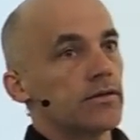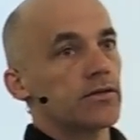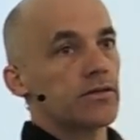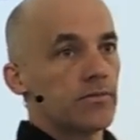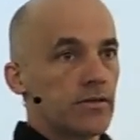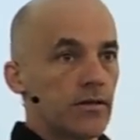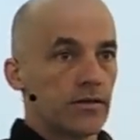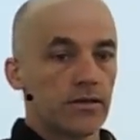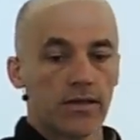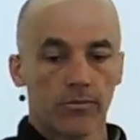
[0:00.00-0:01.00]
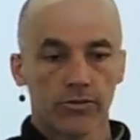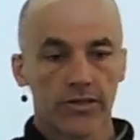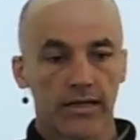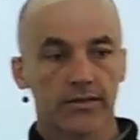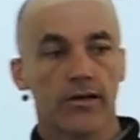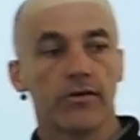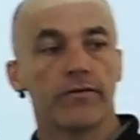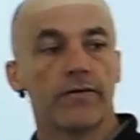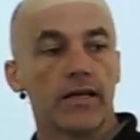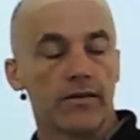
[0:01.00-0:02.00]
just to double check. So
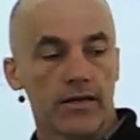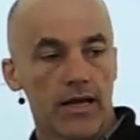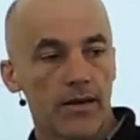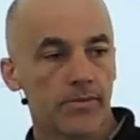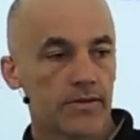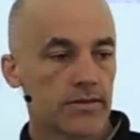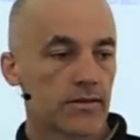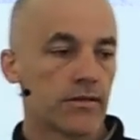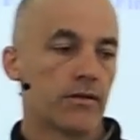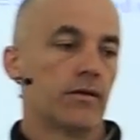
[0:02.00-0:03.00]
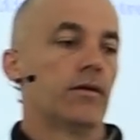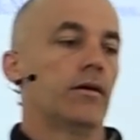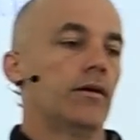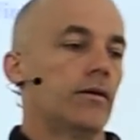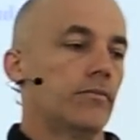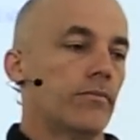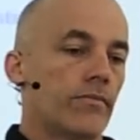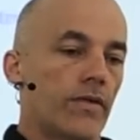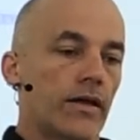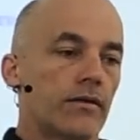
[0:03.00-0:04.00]
if anything happens,
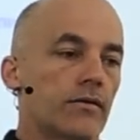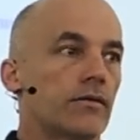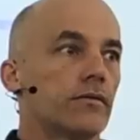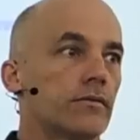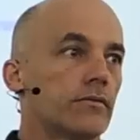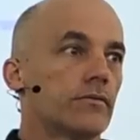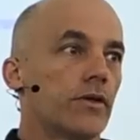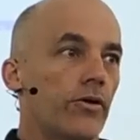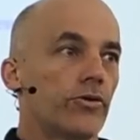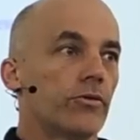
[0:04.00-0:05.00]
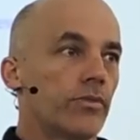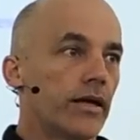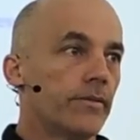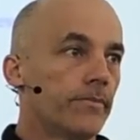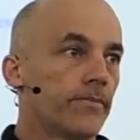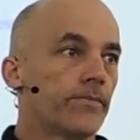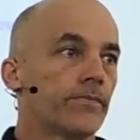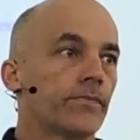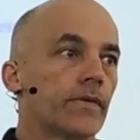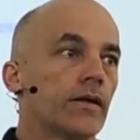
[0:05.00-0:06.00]
um, they can know who to blame.
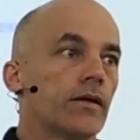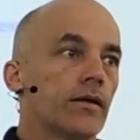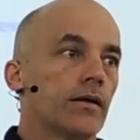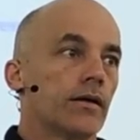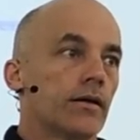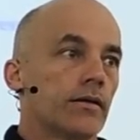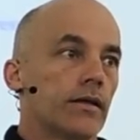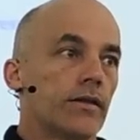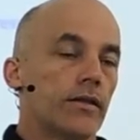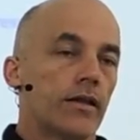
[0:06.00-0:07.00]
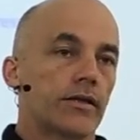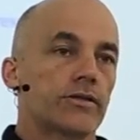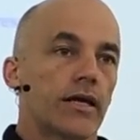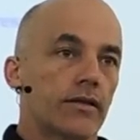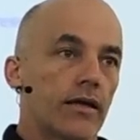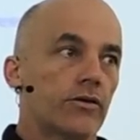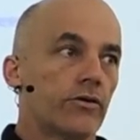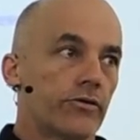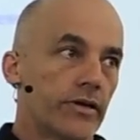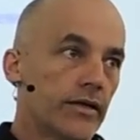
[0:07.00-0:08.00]
Then they check that
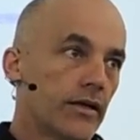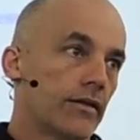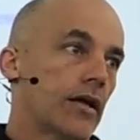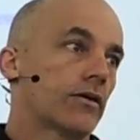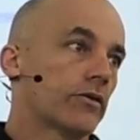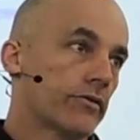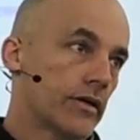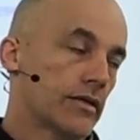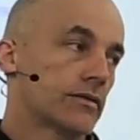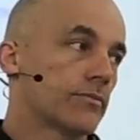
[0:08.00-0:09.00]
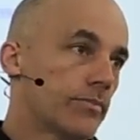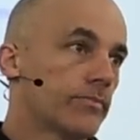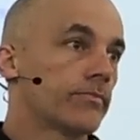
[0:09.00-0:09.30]
concrete, and that concrete has to